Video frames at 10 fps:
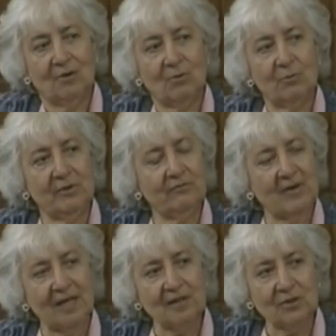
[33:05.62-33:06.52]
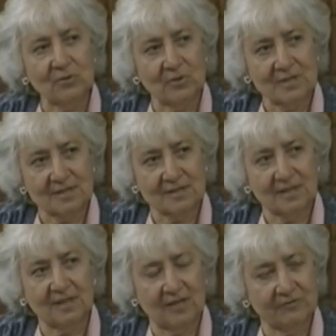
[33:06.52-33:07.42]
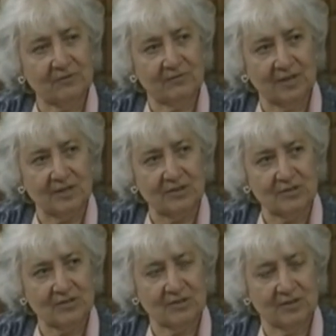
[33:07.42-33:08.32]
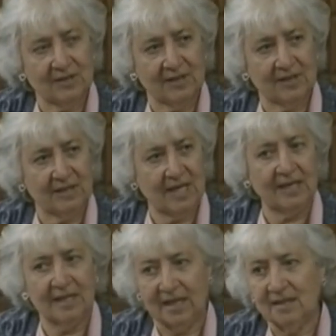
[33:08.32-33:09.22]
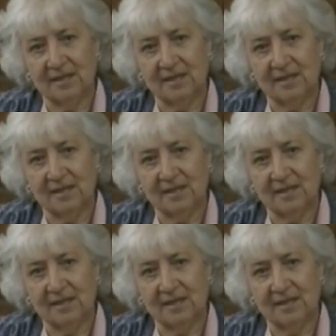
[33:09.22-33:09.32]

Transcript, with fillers: Well, when Father Luis left the village uh, that night,